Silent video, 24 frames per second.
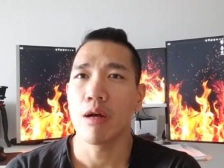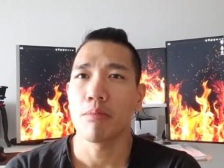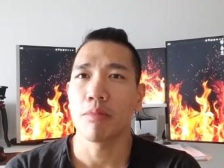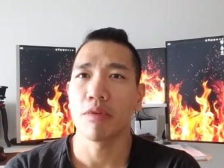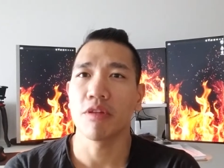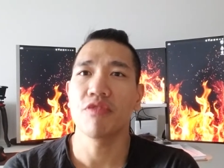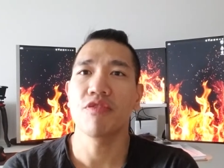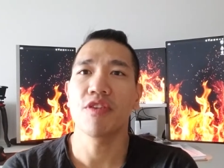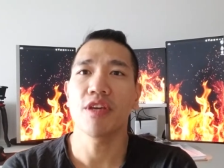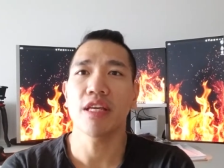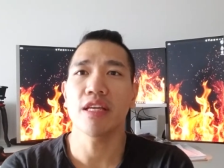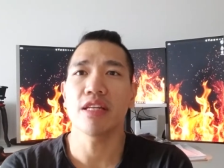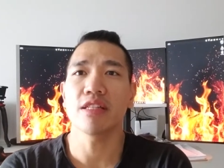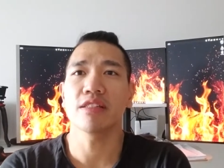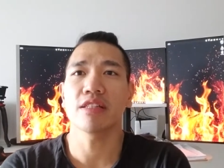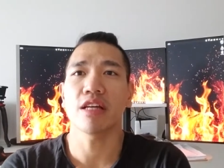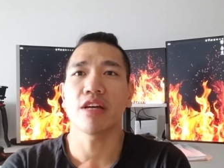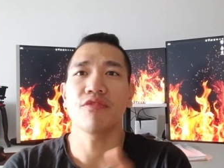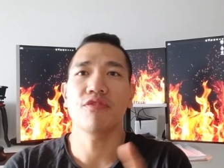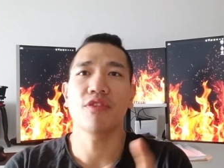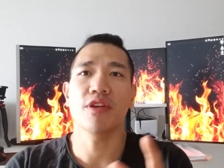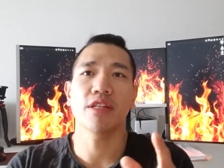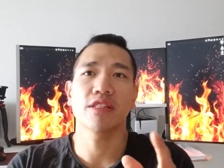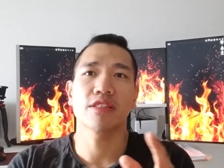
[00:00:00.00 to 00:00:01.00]
But the thing is,
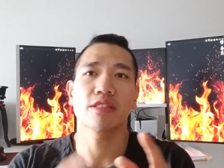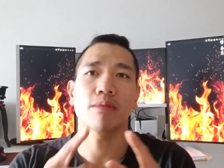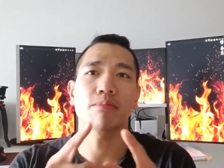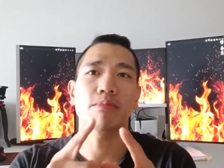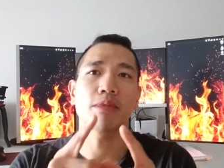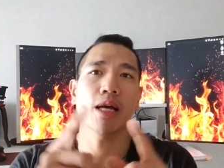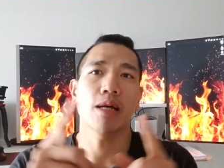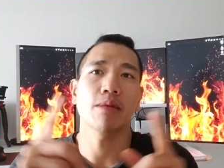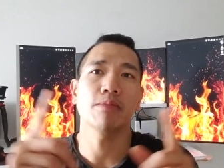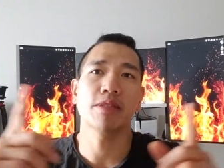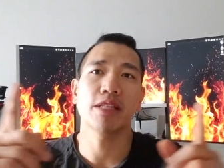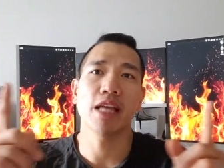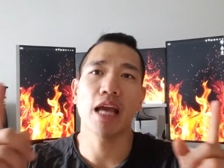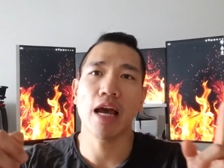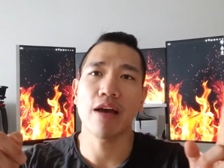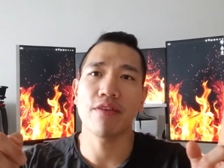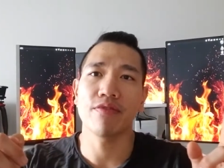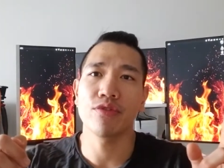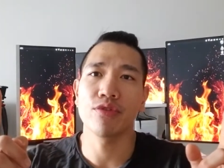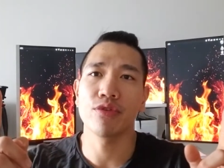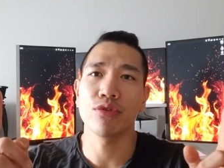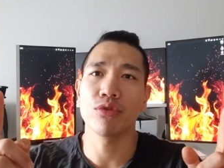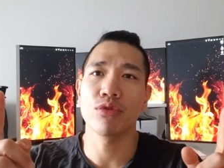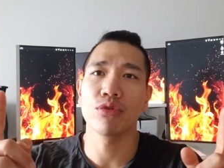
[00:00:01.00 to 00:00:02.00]
I think sometimes they
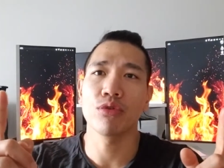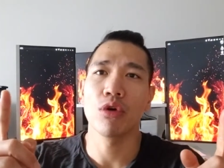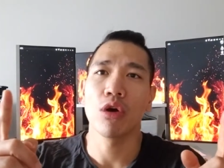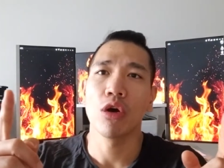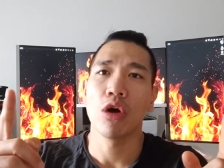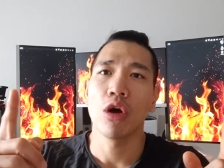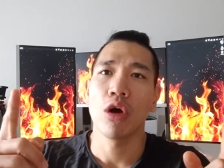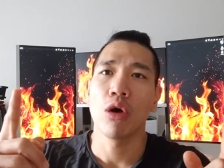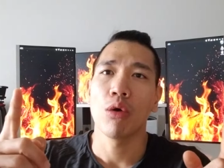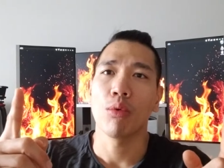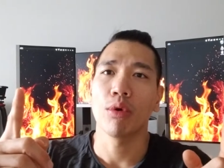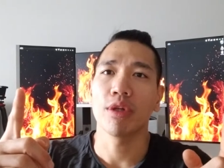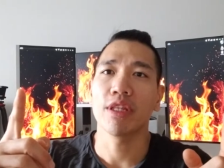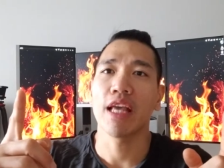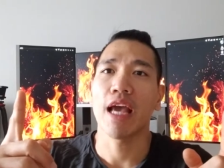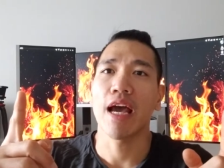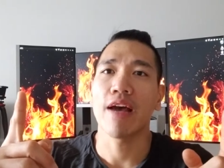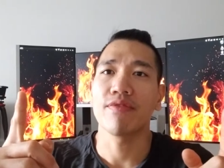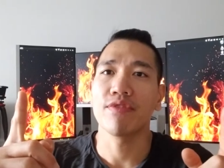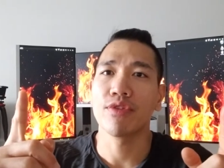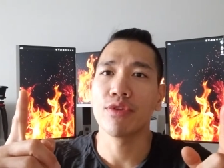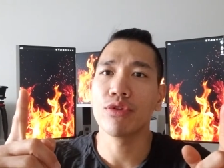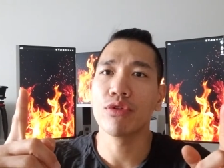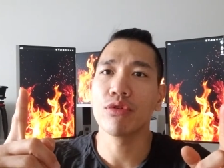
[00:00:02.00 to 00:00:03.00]
have to, what they
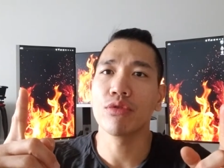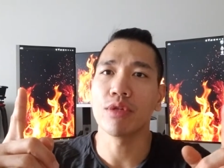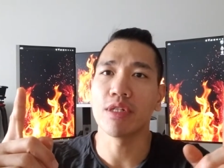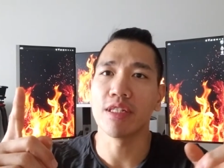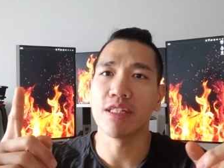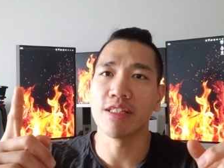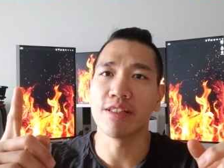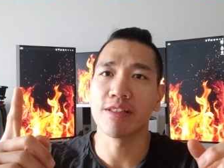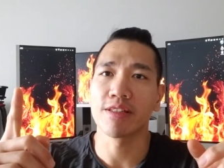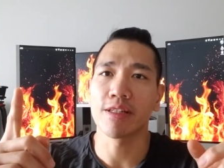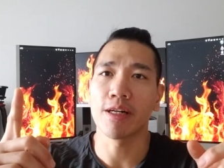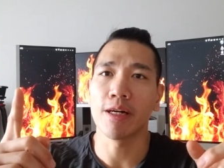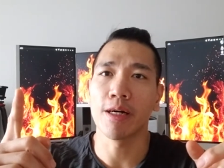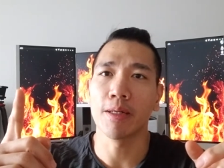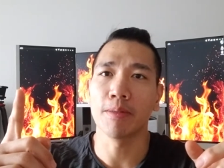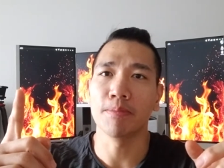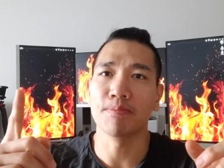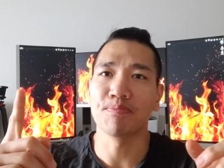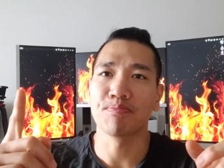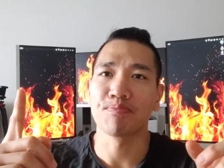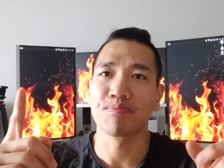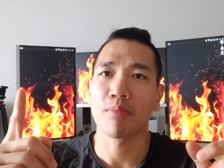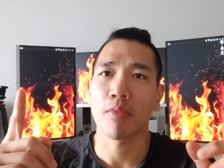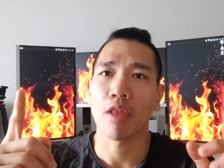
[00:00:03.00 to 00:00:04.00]
have to do is
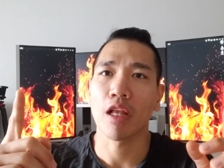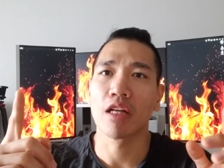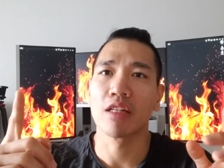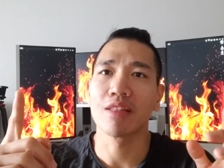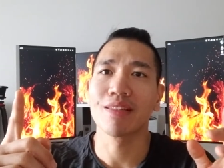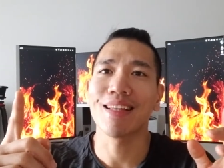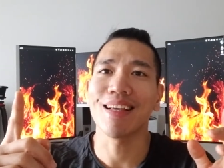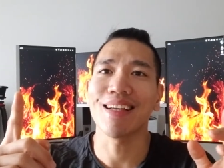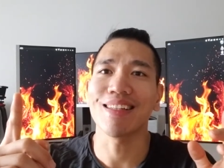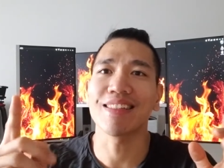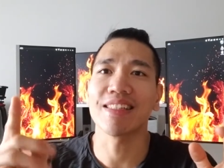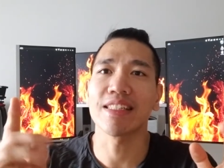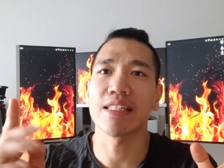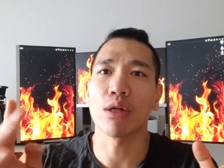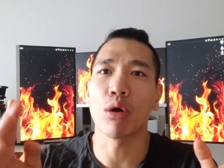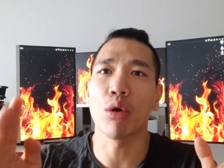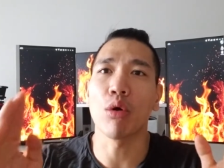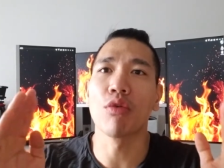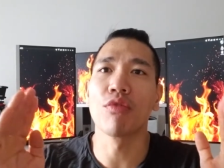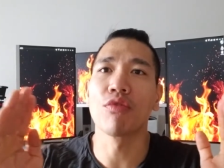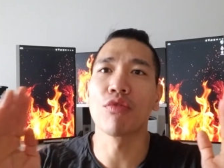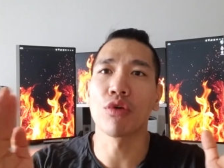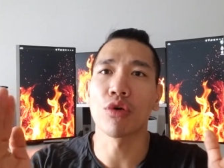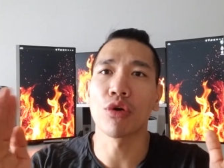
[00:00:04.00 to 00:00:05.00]
um, test it
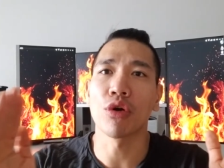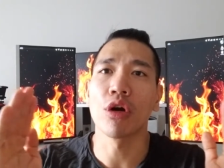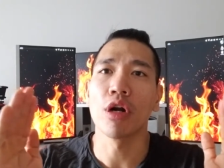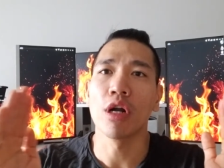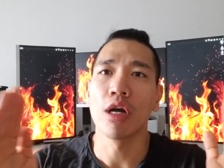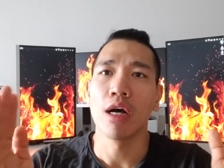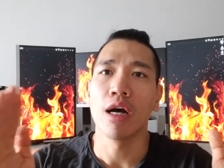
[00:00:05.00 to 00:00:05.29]
over